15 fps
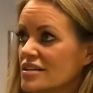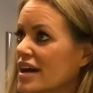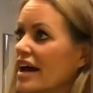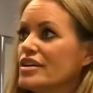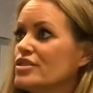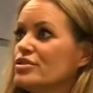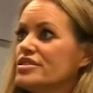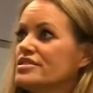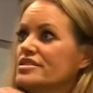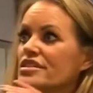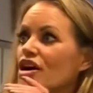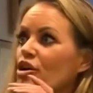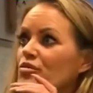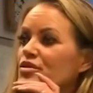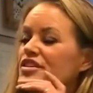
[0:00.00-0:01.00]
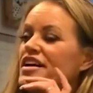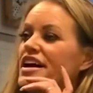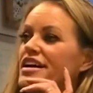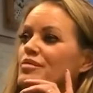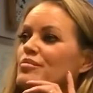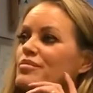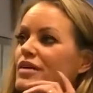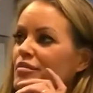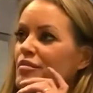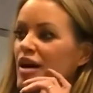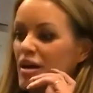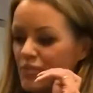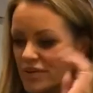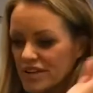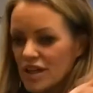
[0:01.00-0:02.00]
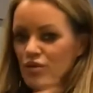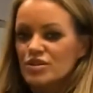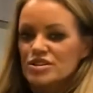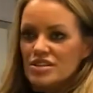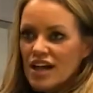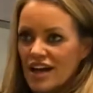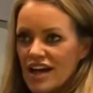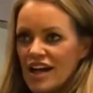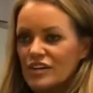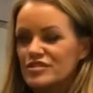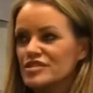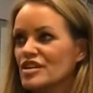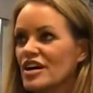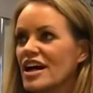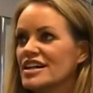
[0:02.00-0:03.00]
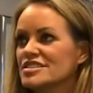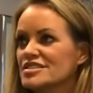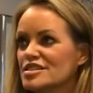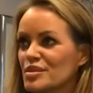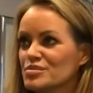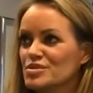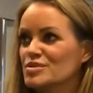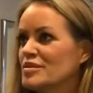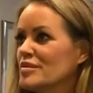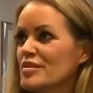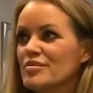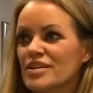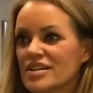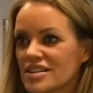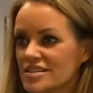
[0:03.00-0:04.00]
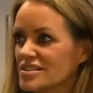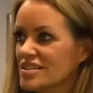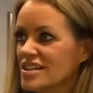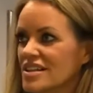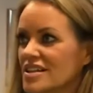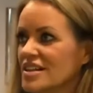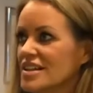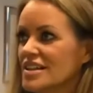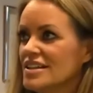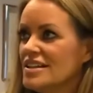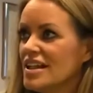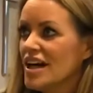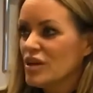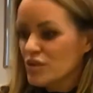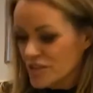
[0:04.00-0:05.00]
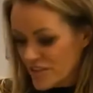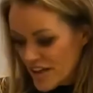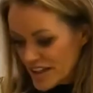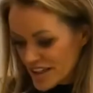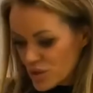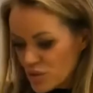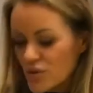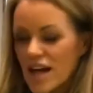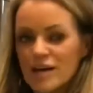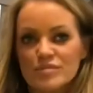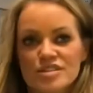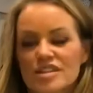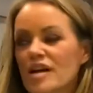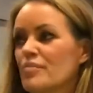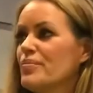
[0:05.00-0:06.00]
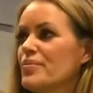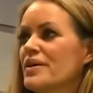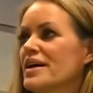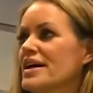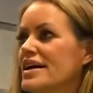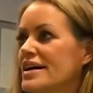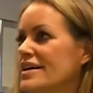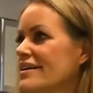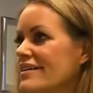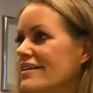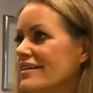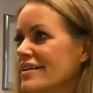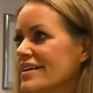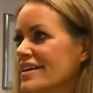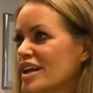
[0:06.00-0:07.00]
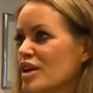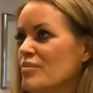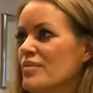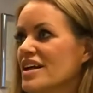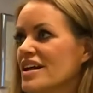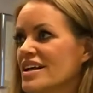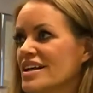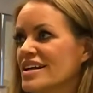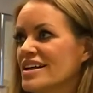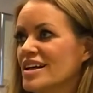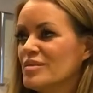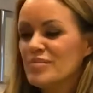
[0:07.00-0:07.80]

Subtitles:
I couldn't cope with that. I'm happy that was after I stopped swimming, because I would have had cramped up immediately.